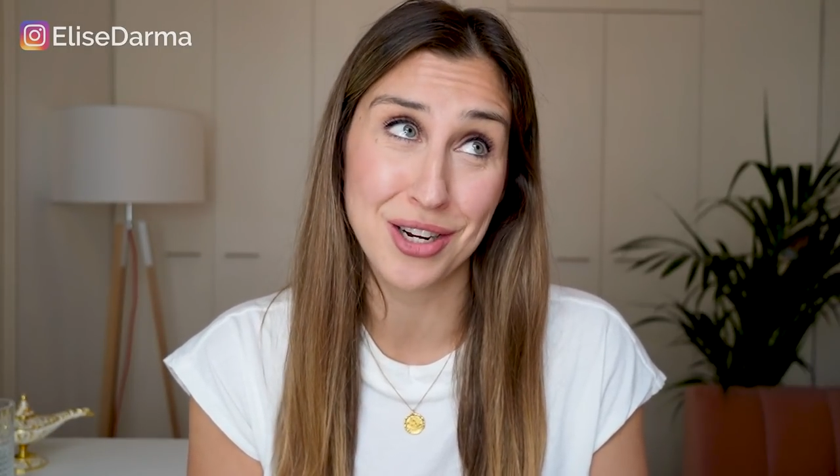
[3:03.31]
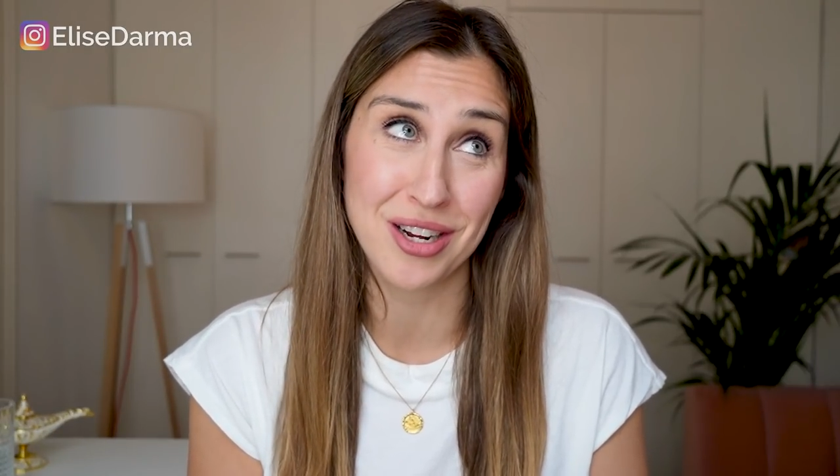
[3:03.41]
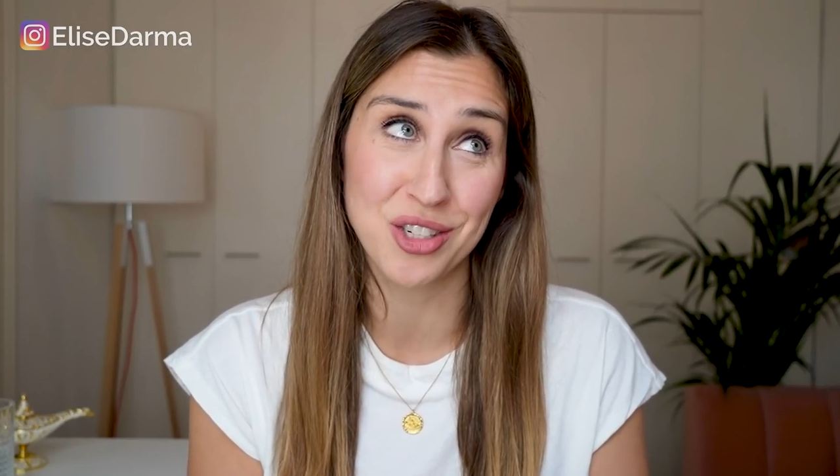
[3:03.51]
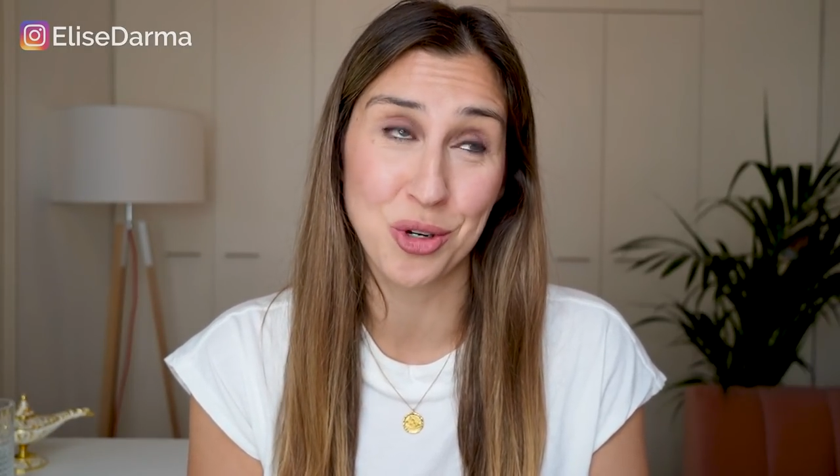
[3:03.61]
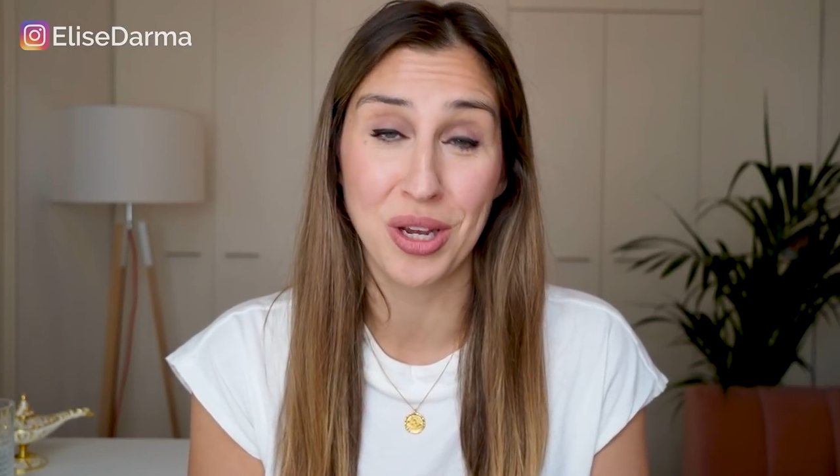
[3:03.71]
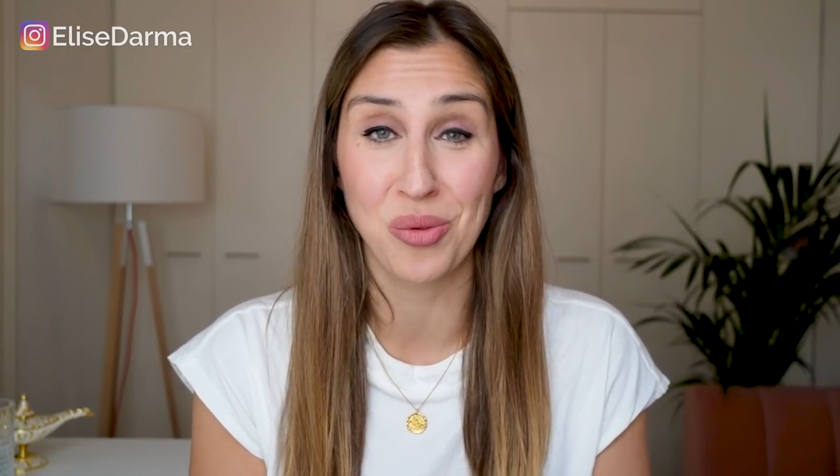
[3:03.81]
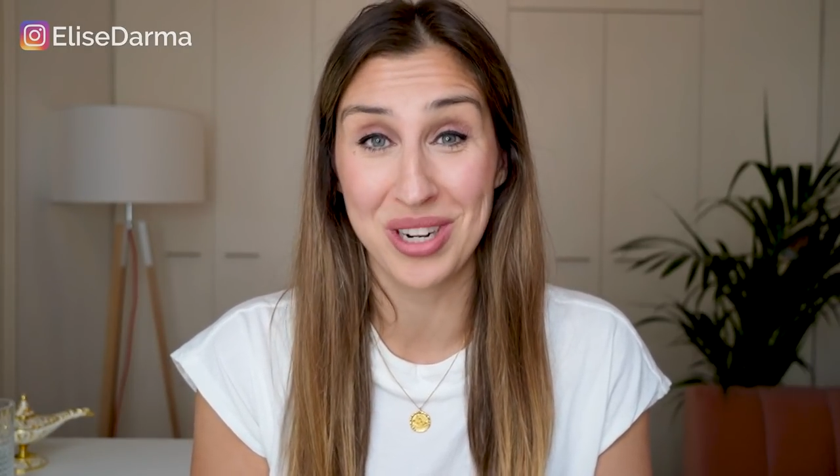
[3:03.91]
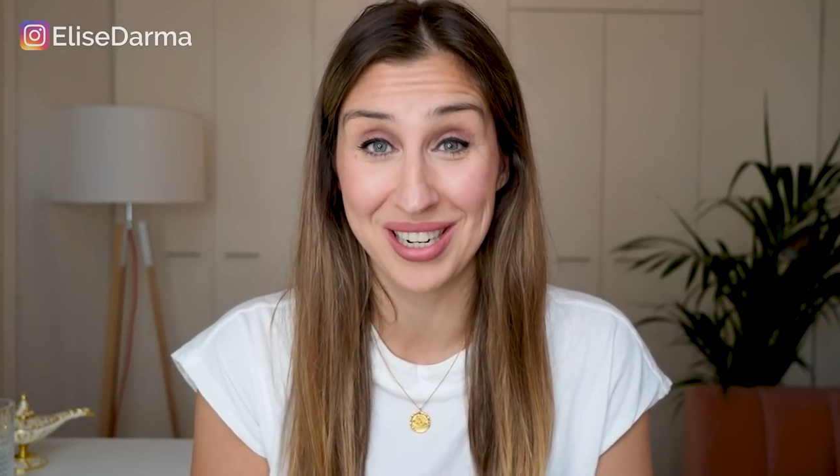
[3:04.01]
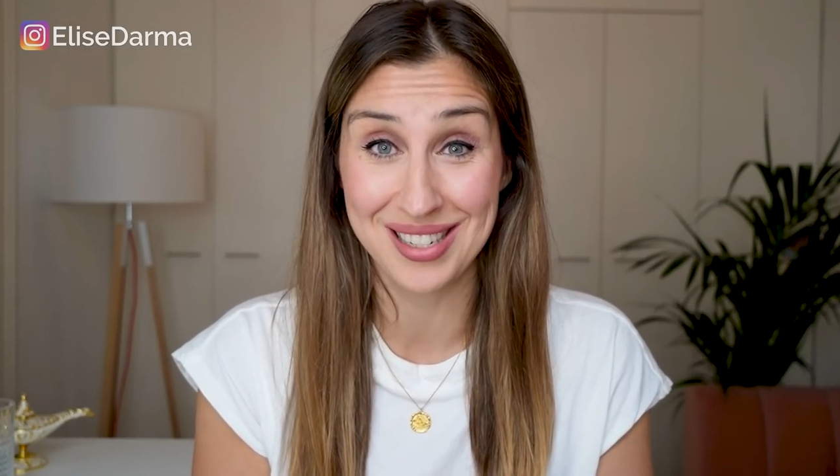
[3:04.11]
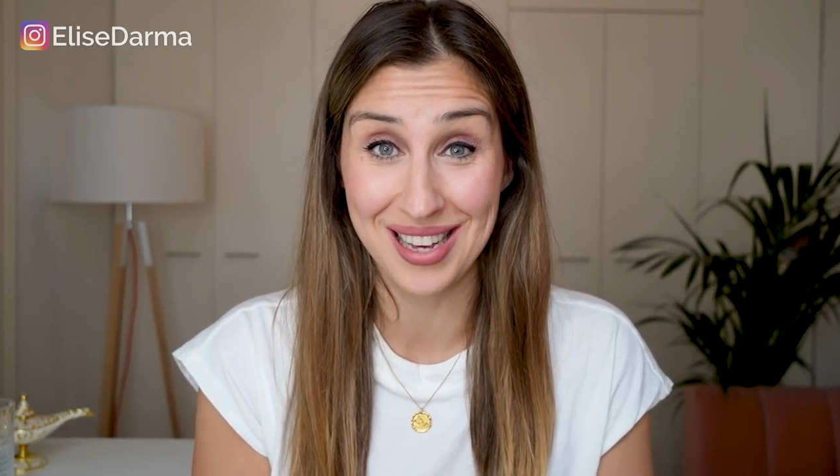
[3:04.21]
not joking
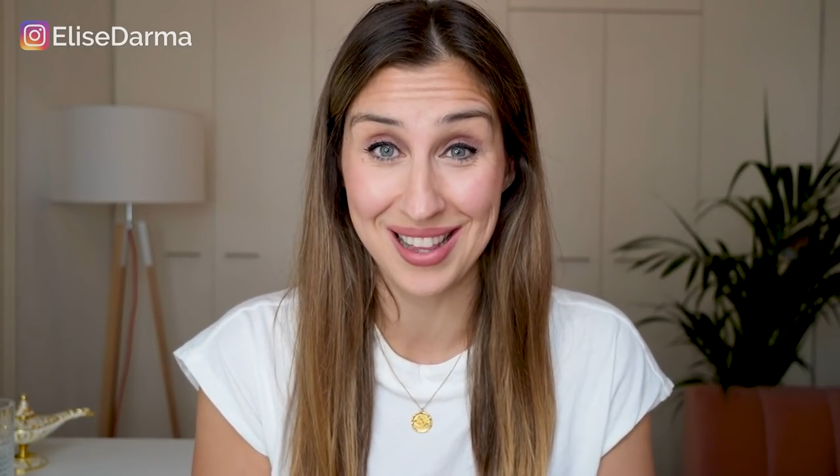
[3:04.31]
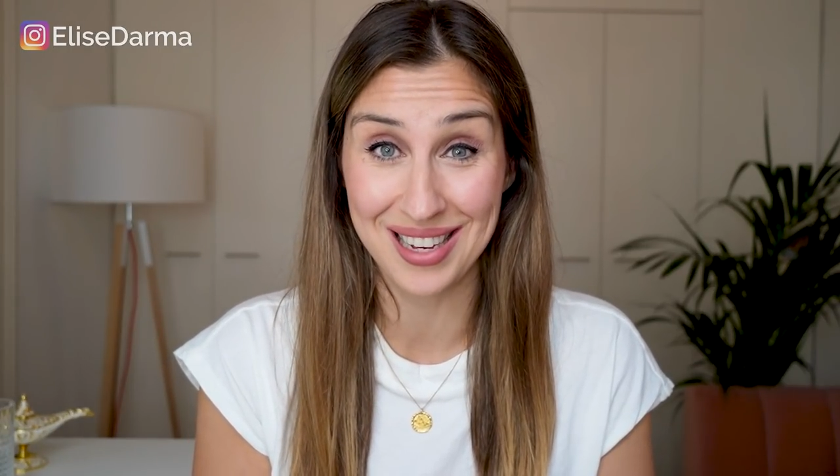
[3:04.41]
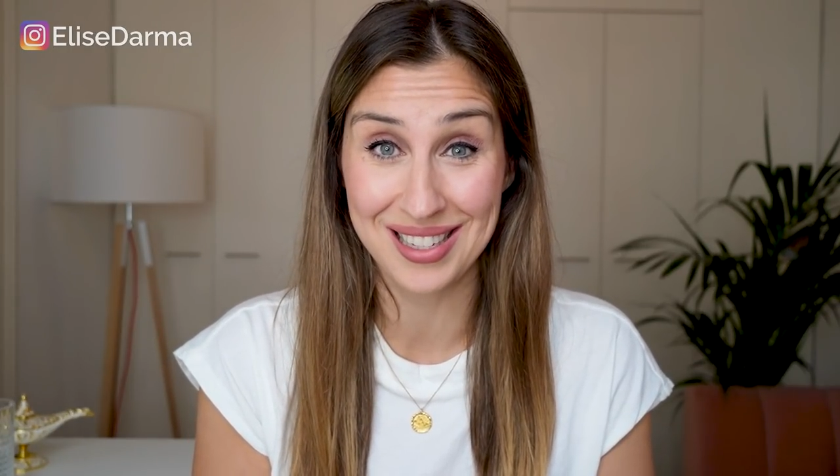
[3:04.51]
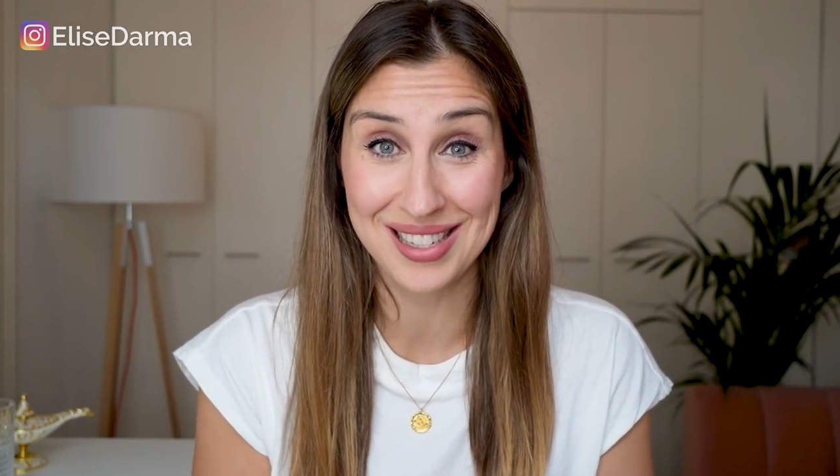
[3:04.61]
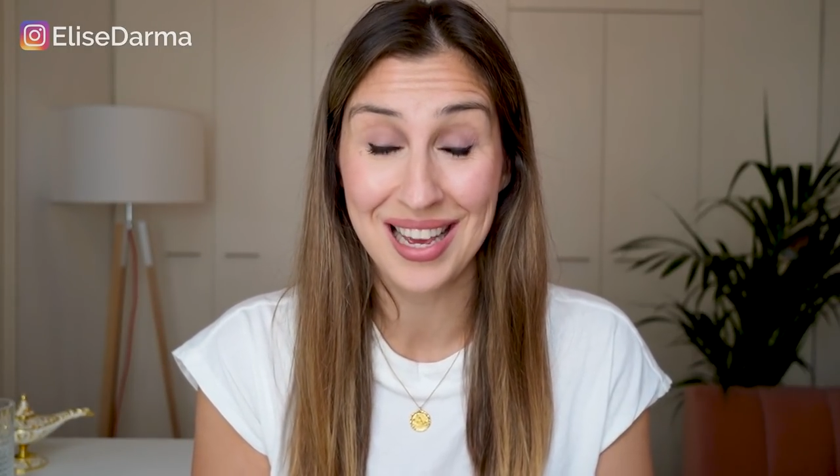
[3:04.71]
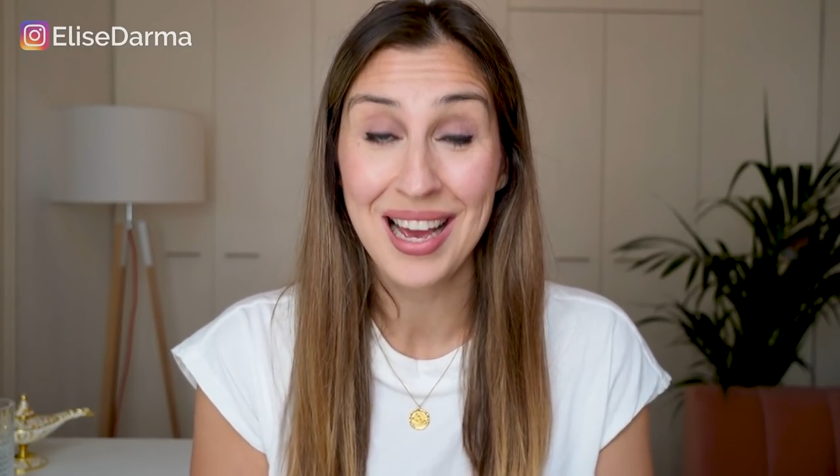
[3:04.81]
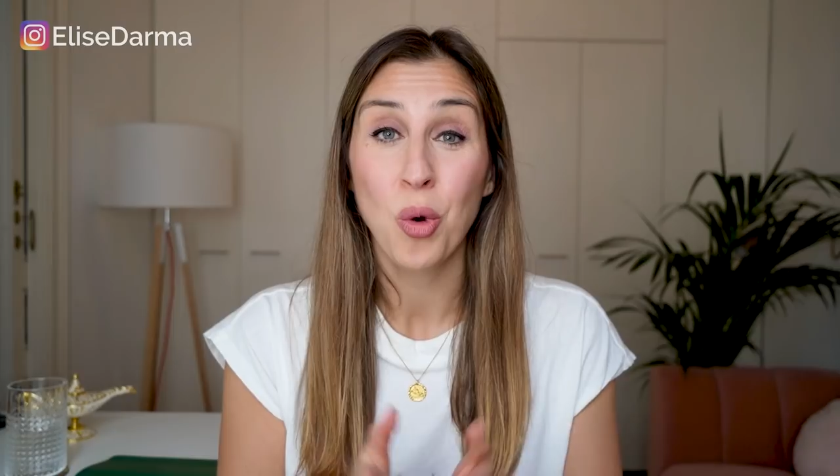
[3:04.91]
when I say this.